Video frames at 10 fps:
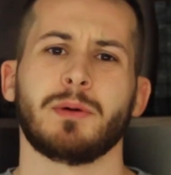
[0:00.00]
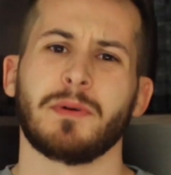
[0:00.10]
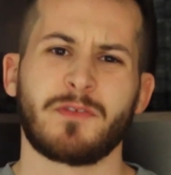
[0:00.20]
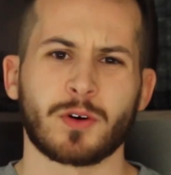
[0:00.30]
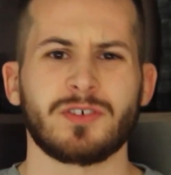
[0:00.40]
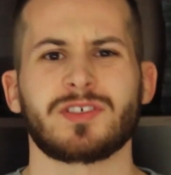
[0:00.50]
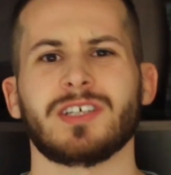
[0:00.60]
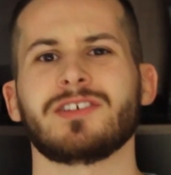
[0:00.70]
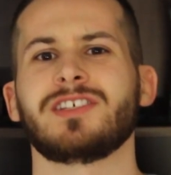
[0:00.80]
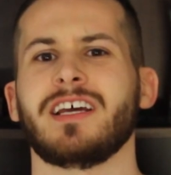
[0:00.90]
But before you
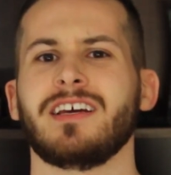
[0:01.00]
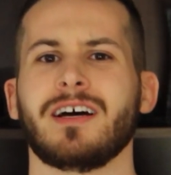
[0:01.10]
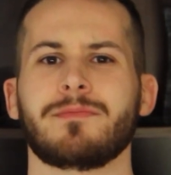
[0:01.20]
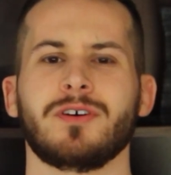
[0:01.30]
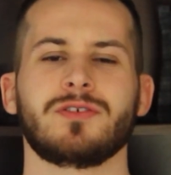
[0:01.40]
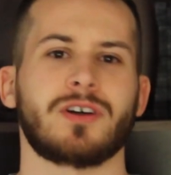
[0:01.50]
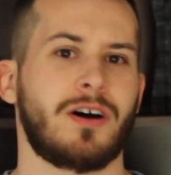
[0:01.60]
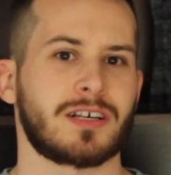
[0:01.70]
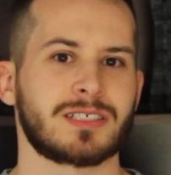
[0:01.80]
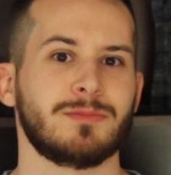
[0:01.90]
start setting up those
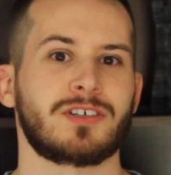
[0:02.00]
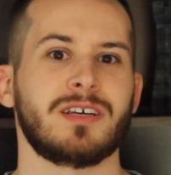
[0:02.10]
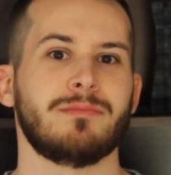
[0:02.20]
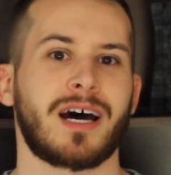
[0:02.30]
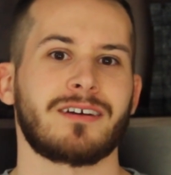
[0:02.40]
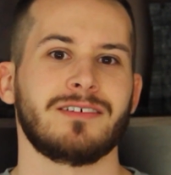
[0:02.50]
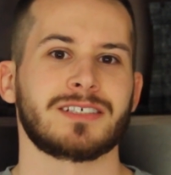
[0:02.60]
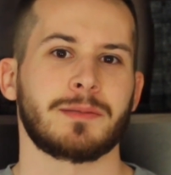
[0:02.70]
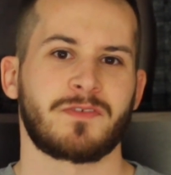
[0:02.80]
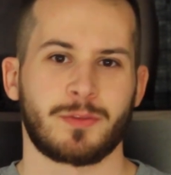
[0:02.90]
awesome looking
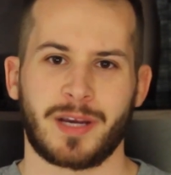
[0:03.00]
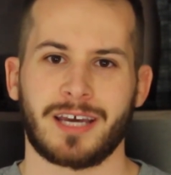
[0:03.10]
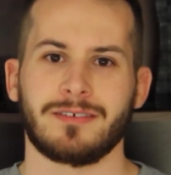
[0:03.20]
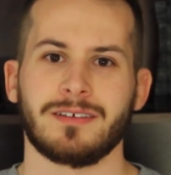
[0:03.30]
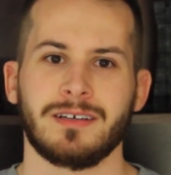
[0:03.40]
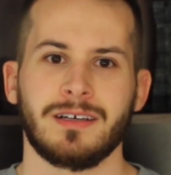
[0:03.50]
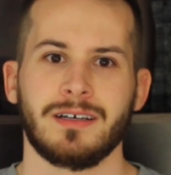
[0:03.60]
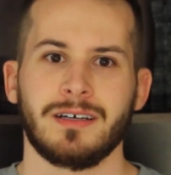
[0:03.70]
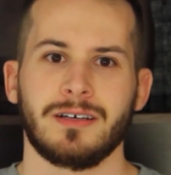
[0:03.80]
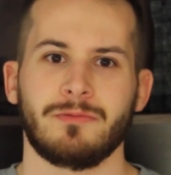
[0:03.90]
models up for battle,
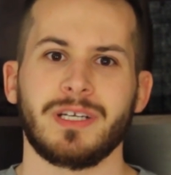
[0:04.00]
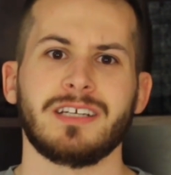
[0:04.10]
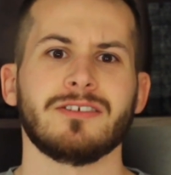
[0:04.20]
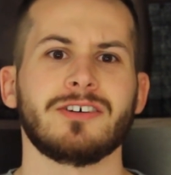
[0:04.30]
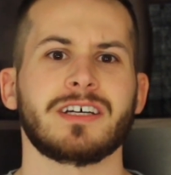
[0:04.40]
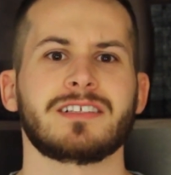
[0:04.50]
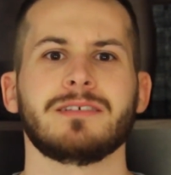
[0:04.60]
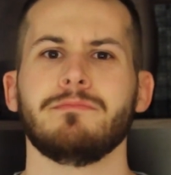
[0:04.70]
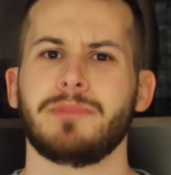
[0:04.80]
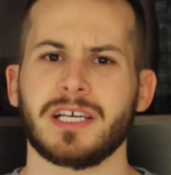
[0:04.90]
we need to look at
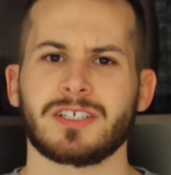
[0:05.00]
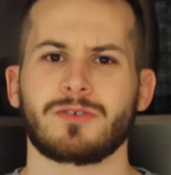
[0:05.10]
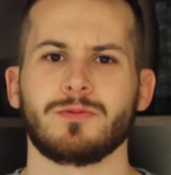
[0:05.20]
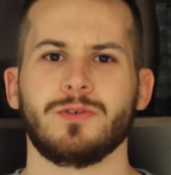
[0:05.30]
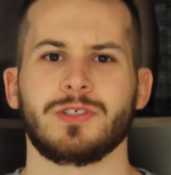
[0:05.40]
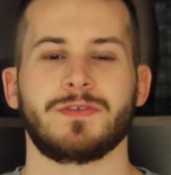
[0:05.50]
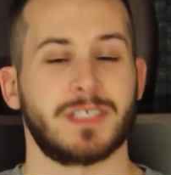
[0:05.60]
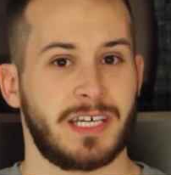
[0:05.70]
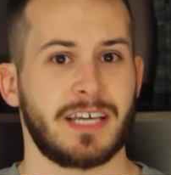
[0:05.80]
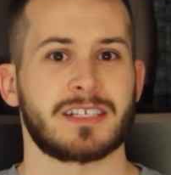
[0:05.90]
some basic rules
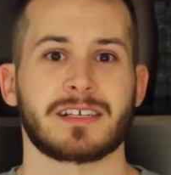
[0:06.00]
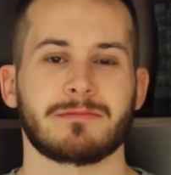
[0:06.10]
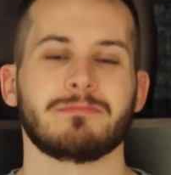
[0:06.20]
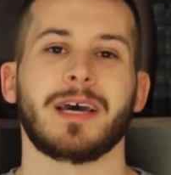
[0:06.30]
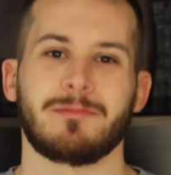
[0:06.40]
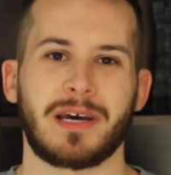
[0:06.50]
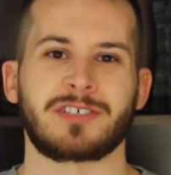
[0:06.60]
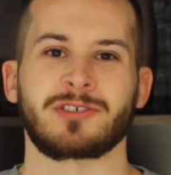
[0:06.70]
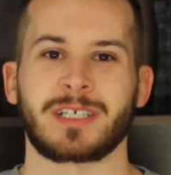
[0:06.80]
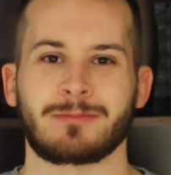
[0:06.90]
for dice and
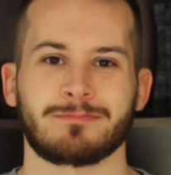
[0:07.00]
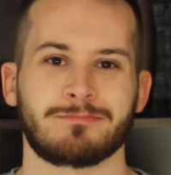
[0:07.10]
measuring.